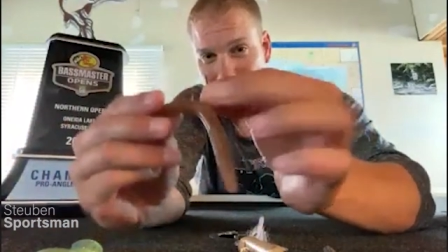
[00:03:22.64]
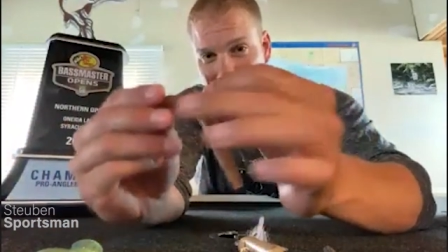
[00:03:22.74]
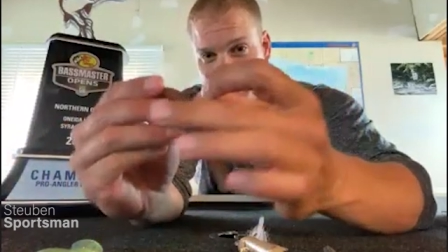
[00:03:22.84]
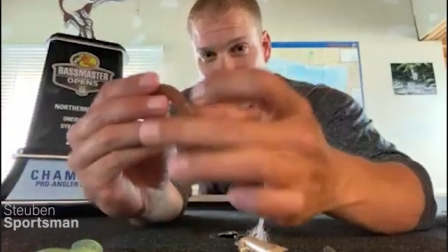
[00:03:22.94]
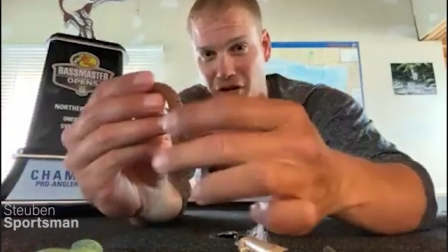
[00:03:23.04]

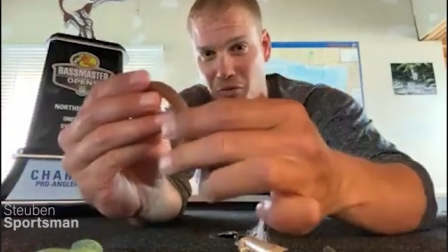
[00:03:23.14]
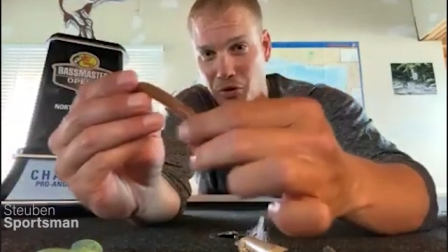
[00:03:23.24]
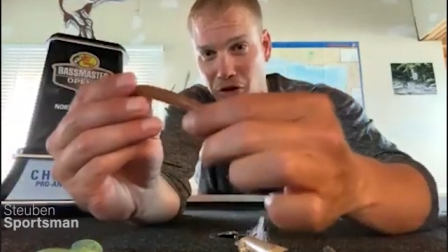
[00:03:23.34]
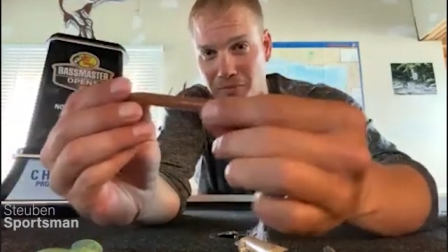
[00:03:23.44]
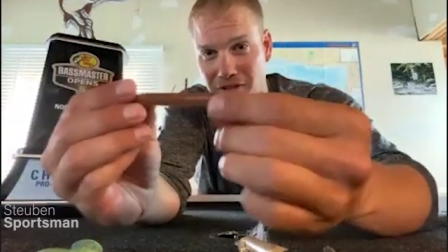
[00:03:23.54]
much just like a
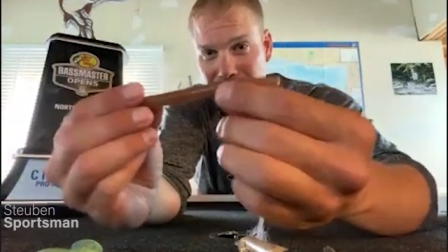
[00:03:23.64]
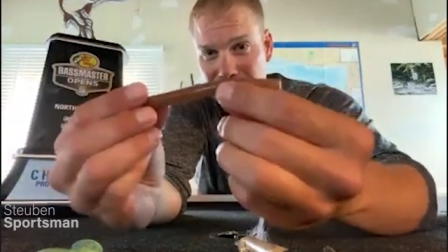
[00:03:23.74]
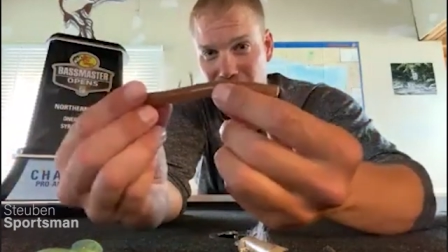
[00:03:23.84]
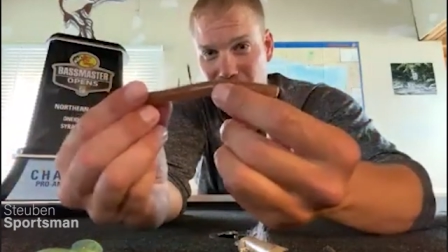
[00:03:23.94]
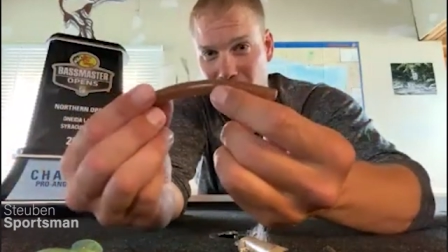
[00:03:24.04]
worm. This is
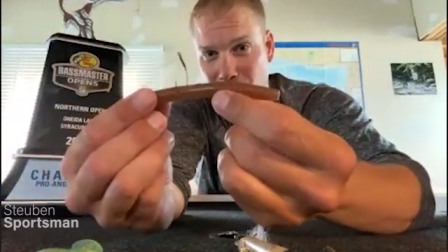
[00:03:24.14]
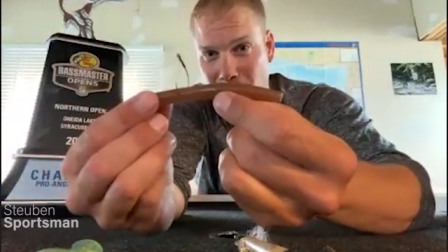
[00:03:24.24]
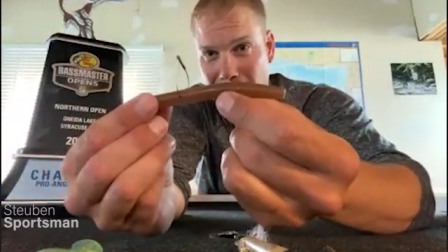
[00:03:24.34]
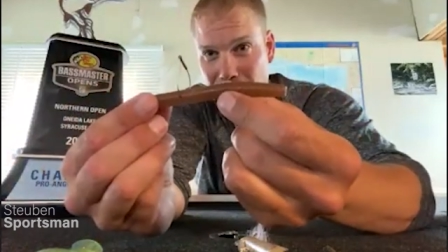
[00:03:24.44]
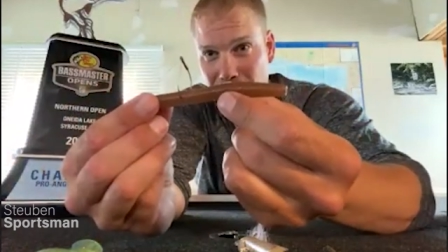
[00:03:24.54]
just like a
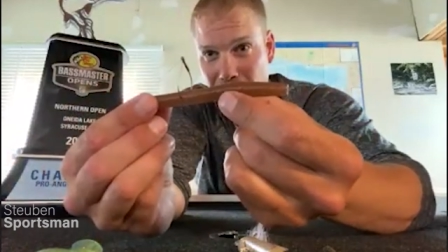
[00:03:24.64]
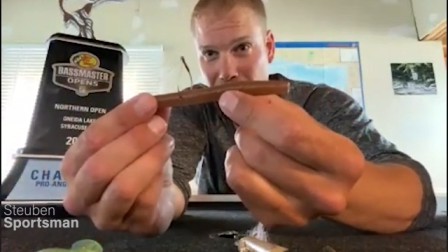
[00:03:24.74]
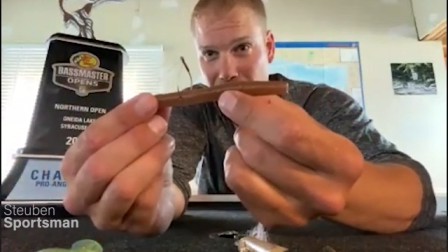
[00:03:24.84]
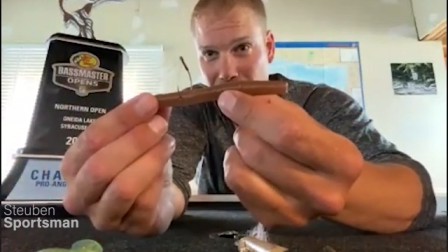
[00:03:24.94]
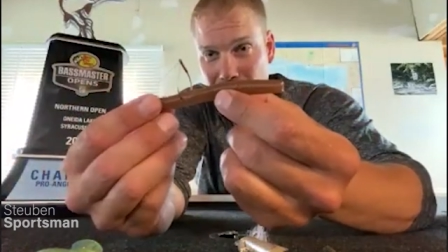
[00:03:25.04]
brown
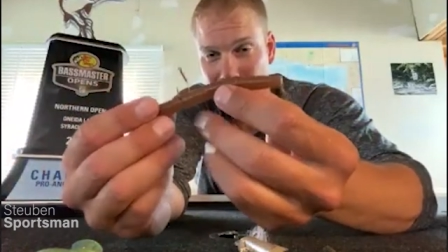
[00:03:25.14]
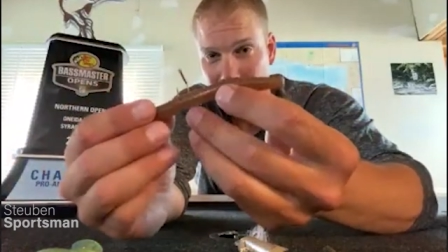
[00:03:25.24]
color.